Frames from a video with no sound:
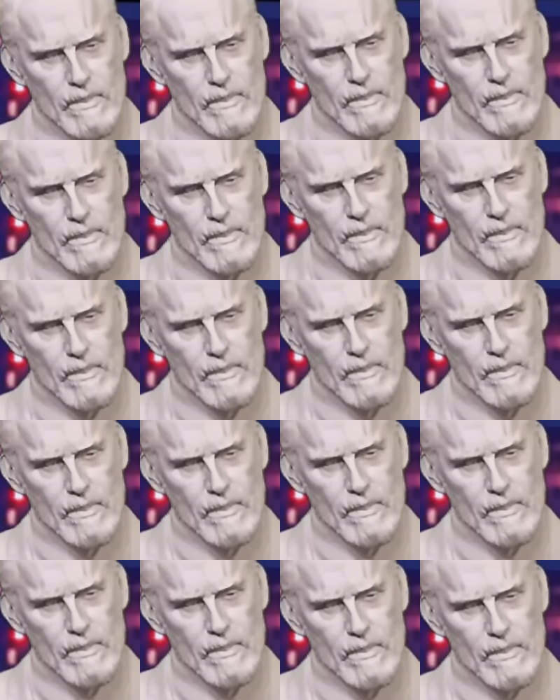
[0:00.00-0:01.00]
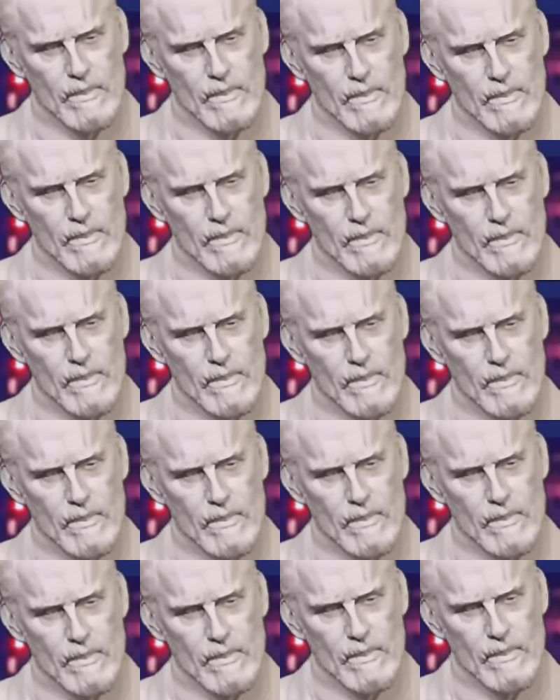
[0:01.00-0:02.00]

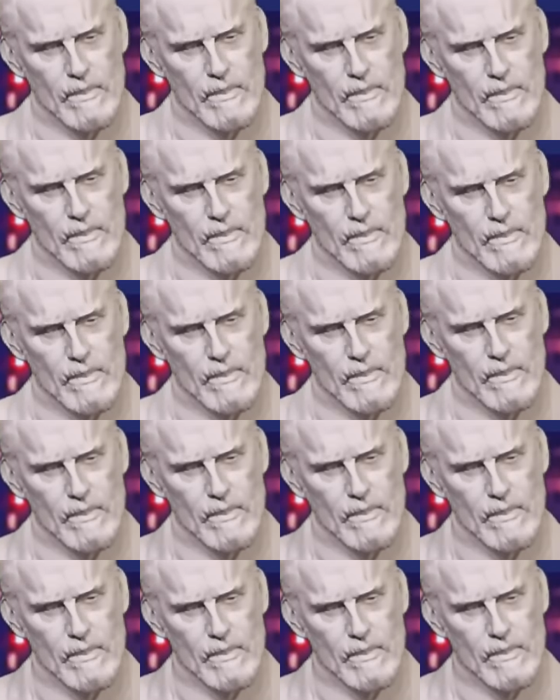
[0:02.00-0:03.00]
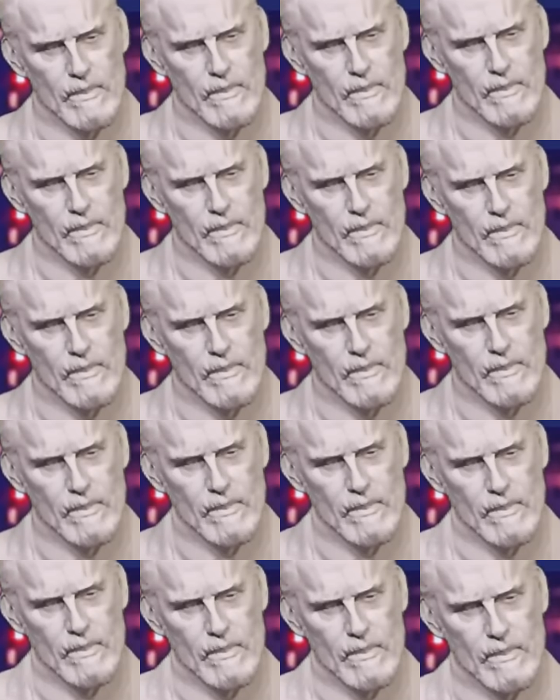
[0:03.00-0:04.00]

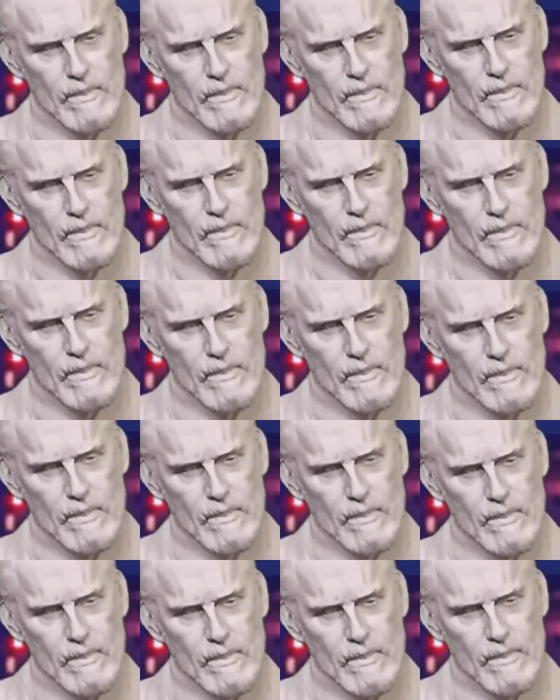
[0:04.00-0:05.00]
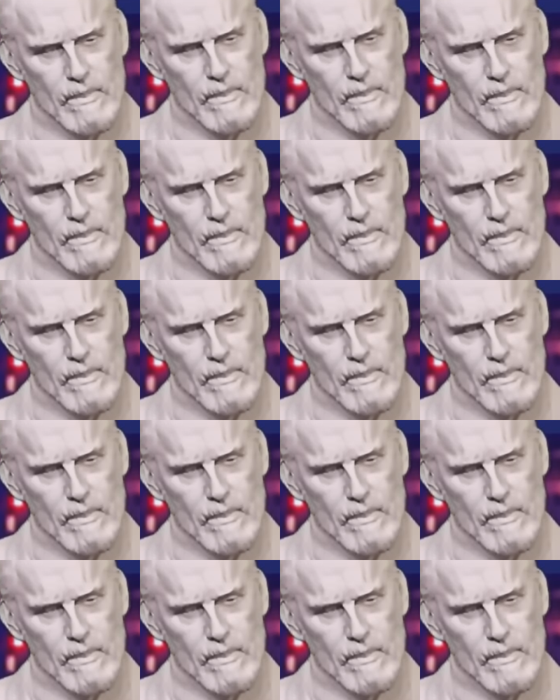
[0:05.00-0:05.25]
[no speech]